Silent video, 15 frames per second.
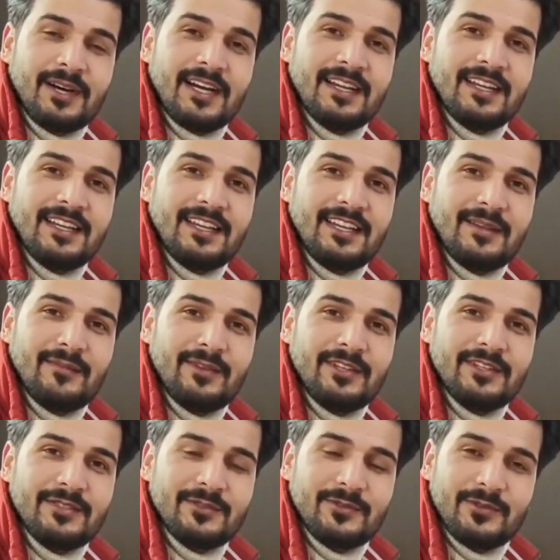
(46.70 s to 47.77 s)
my aim
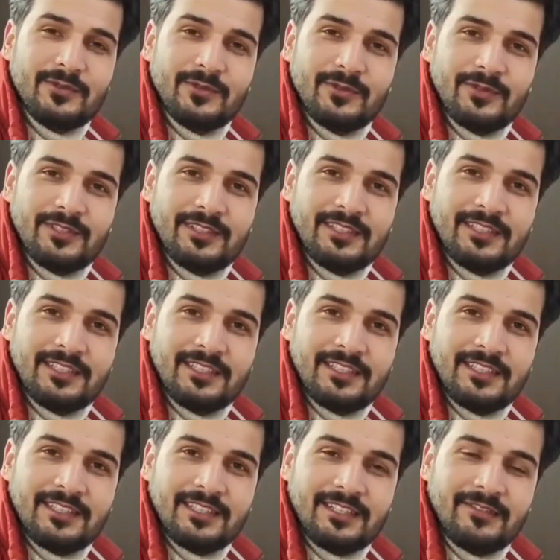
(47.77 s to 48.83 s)
is to
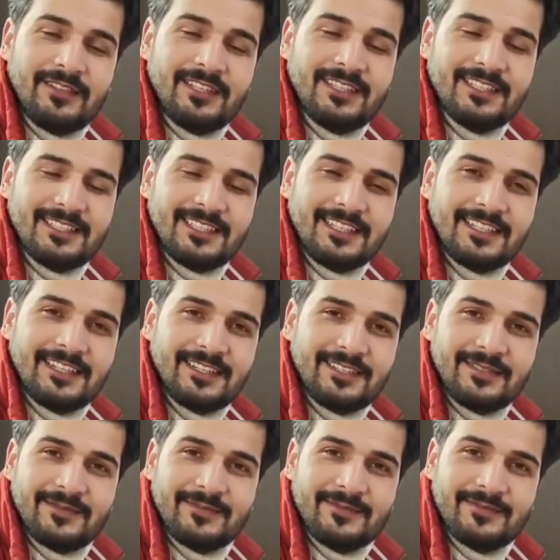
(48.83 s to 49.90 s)
reveal the
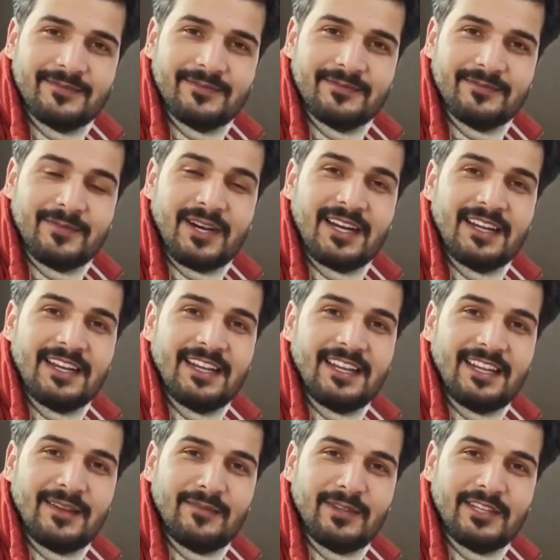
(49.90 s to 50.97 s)
secret. My
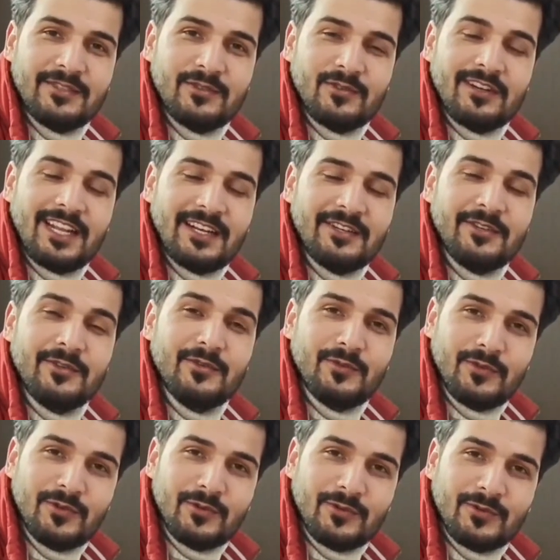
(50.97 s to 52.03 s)
aim is to let
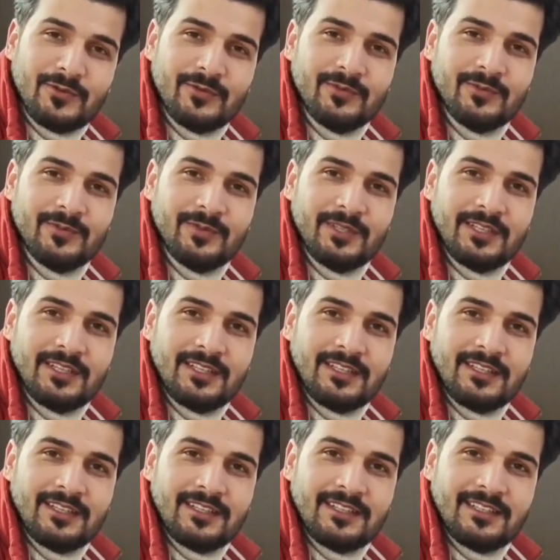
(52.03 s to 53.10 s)
you know
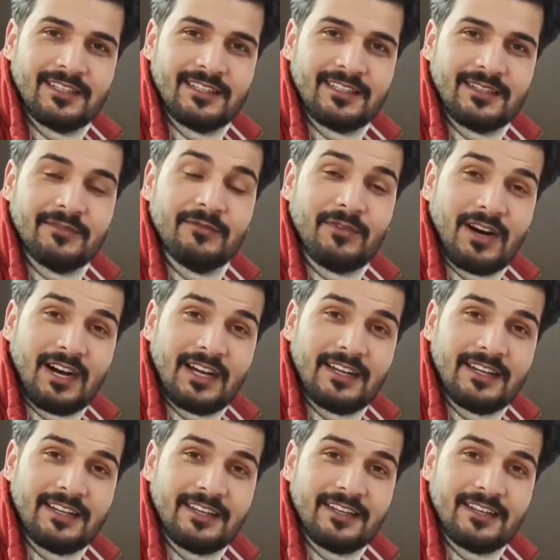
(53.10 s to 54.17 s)

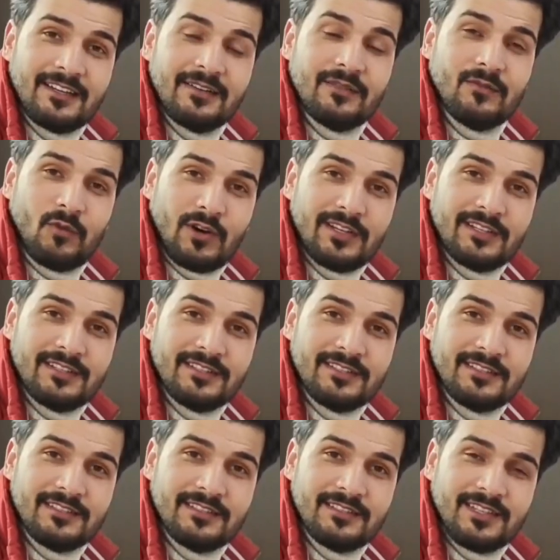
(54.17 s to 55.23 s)
why, what,
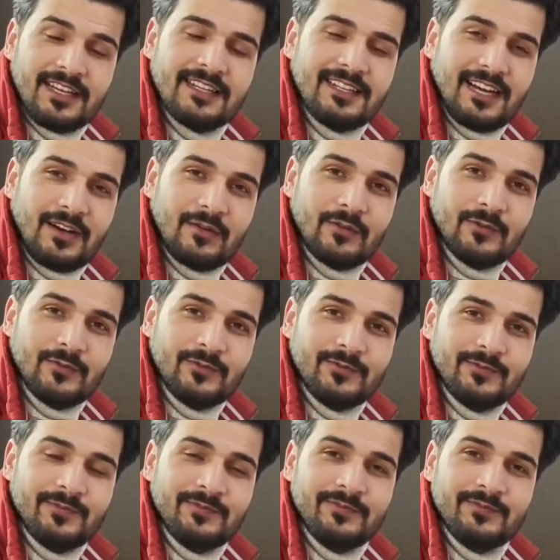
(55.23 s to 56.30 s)
and how.
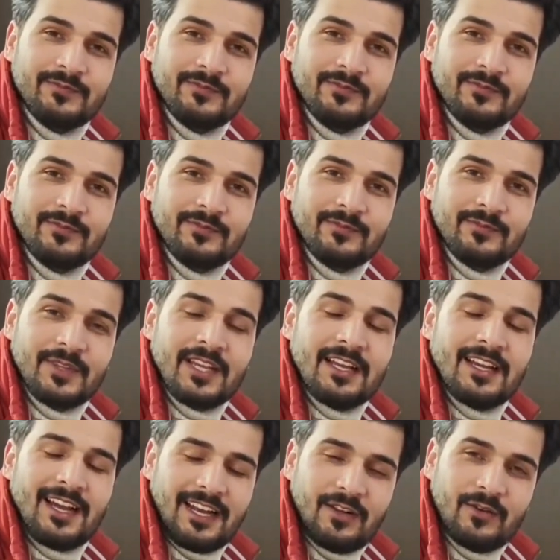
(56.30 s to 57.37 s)

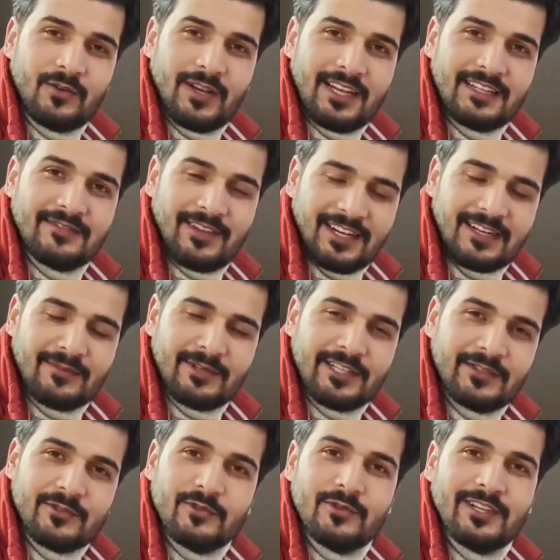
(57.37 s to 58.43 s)
Hello and welcome,
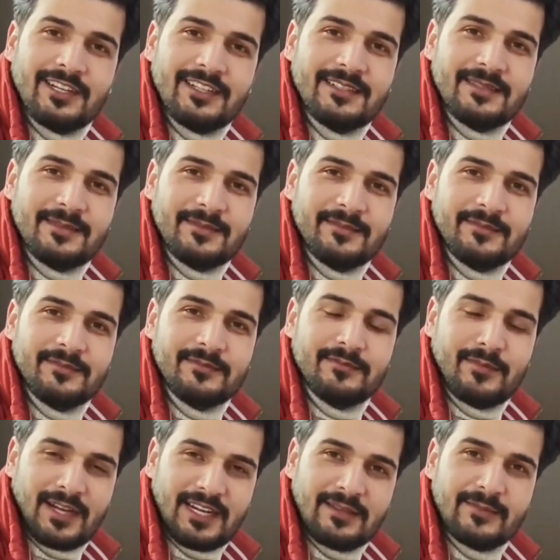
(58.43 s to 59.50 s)
dear students.
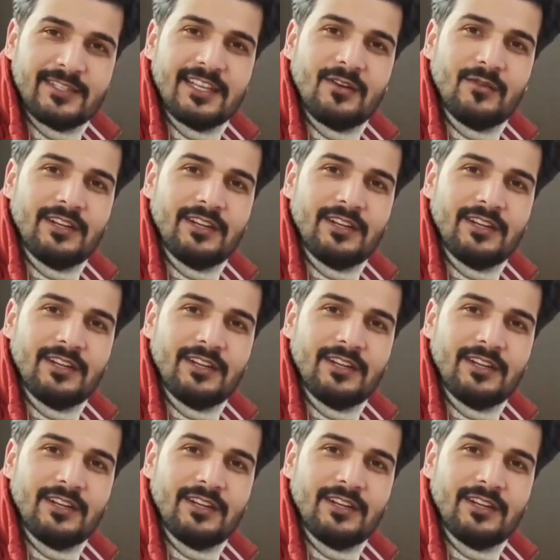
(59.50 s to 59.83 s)
My name is